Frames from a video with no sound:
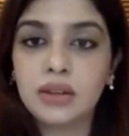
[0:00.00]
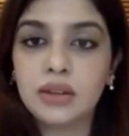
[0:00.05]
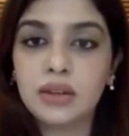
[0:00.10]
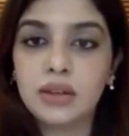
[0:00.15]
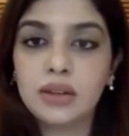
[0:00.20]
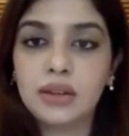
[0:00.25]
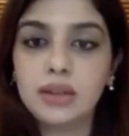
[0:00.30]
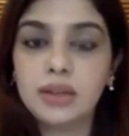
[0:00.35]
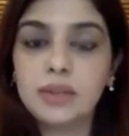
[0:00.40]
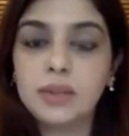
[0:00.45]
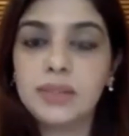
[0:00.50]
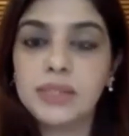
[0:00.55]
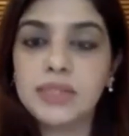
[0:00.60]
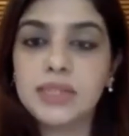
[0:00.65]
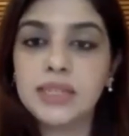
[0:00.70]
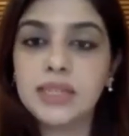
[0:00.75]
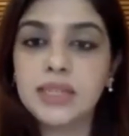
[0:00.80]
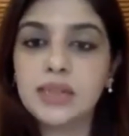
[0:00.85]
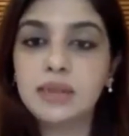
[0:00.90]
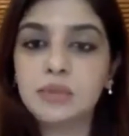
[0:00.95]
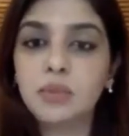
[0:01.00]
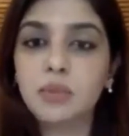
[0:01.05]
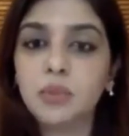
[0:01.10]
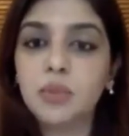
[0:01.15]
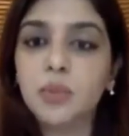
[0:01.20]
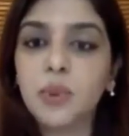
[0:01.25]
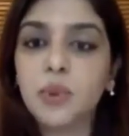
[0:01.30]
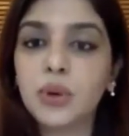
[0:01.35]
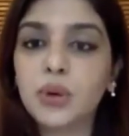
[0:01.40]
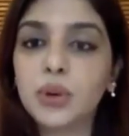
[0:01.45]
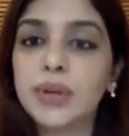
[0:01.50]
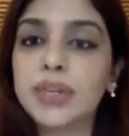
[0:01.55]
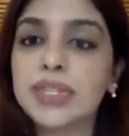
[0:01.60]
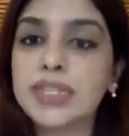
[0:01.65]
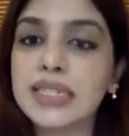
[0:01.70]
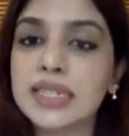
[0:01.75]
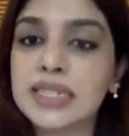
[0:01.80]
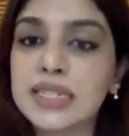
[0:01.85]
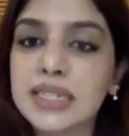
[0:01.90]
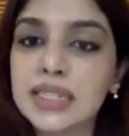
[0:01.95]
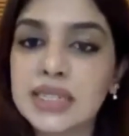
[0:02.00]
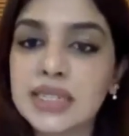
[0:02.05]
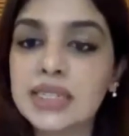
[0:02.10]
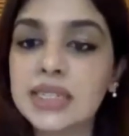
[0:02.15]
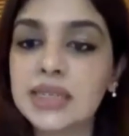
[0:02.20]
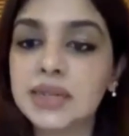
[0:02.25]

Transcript: let me see more questions.